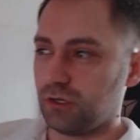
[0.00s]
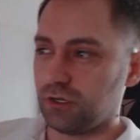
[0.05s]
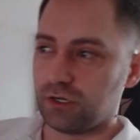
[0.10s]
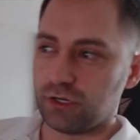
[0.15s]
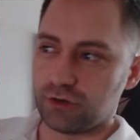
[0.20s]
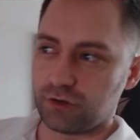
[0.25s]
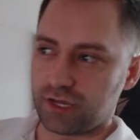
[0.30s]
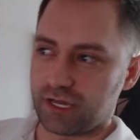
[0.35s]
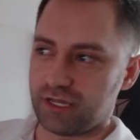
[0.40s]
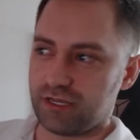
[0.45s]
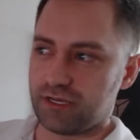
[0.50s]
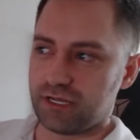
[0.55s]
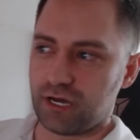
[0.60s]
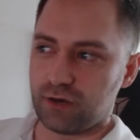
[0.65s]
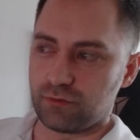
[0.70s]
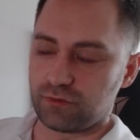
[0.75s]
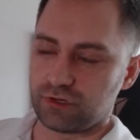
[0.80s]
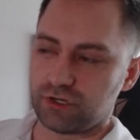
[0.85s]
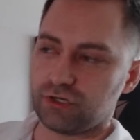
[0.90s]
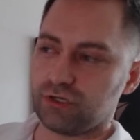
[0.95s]
Okay, now
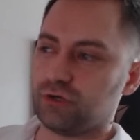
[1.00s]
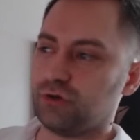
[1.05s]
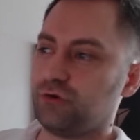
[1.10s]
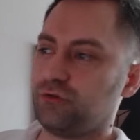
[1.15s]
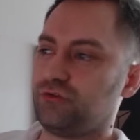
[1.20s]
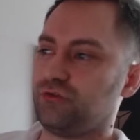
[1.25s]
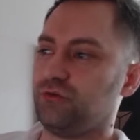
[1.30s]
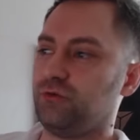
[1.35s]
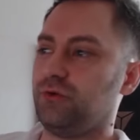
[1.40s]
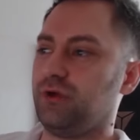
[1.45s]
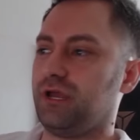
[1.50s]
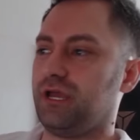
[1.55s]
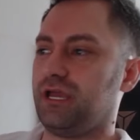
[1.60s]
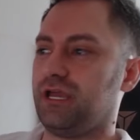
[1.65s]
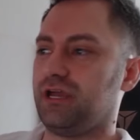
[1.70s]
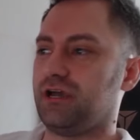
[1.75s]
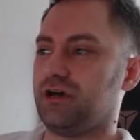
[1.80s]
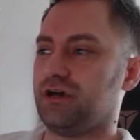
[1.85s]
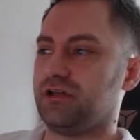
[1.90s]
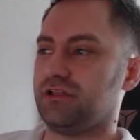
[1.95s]
we're going to go through
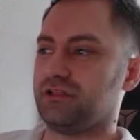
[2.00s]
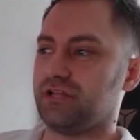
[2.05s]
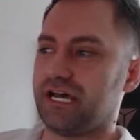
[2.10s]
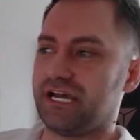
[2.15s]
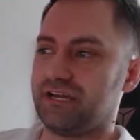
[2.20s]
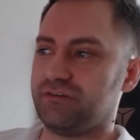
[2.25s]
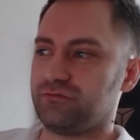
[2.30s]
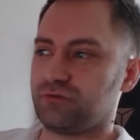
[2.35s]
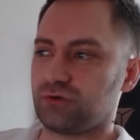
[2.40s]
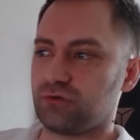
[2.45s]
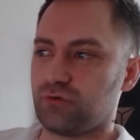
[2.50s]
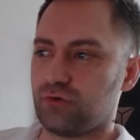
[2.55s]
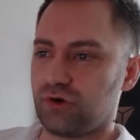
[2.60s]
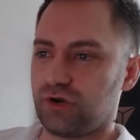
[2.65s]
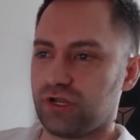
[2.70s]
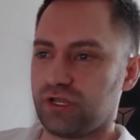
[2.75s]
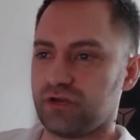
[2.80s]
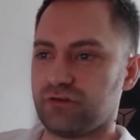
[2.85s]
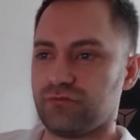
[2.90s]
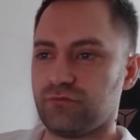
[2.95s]
a uh, live
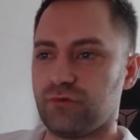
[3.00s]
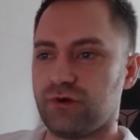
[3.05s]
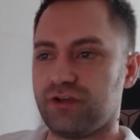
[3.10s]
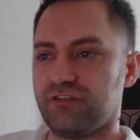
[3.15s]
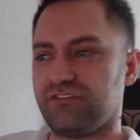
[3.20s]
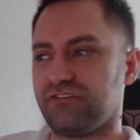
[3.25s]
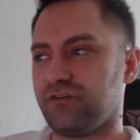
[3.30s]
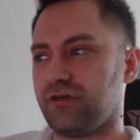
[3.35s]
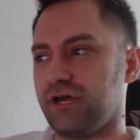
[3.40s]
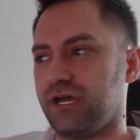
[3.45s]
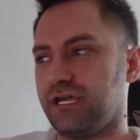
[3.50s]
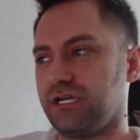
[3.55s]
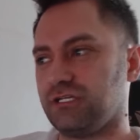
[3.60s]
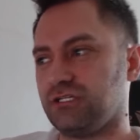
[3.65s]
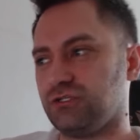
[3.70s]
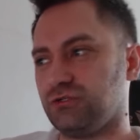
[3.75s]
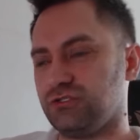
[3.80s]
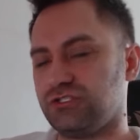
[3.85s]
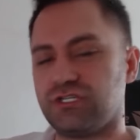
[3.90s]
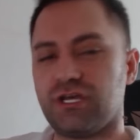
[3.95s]
recording of what it's like
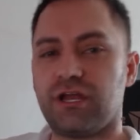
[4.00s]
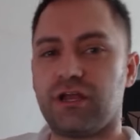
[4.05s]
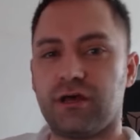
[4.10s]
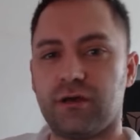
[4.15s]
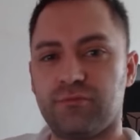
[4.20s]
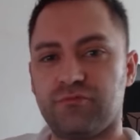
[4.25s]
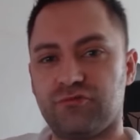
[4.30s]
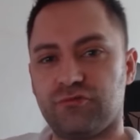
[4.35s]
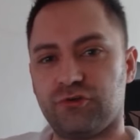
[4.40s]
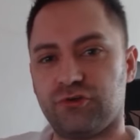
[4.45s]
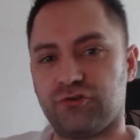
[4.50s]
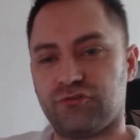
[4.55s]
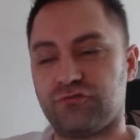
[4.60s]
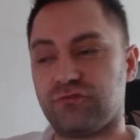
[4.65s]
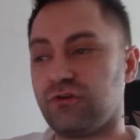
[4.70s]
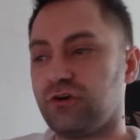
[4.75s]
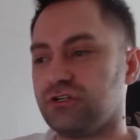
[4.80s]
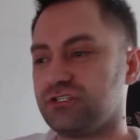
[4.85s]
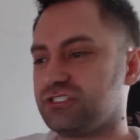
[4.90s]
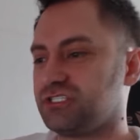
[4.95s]
to set up for your
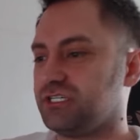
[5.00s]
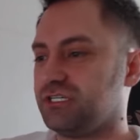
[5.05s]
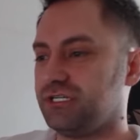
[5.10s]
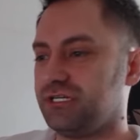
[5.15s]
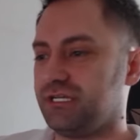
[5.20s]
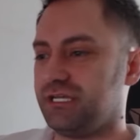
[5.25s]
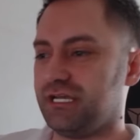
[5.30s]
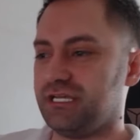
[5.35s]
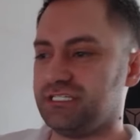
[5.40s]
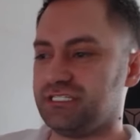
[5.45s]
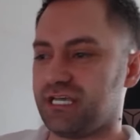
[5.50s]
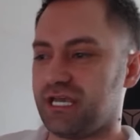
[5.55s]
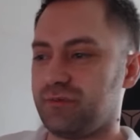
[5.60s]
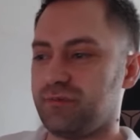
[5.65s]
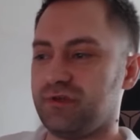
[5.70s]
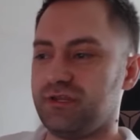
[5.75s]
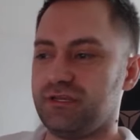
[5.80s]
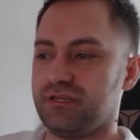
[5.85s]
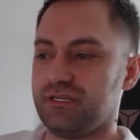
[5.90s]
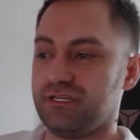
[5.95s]
first
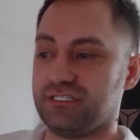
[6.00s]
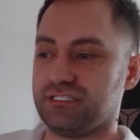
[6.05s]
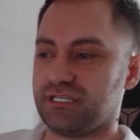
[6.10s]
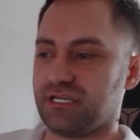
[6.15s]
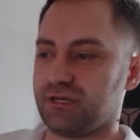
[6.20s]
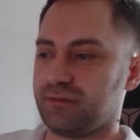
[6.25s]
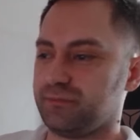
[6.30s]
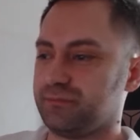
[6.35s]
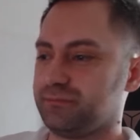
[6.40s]
Examity exam.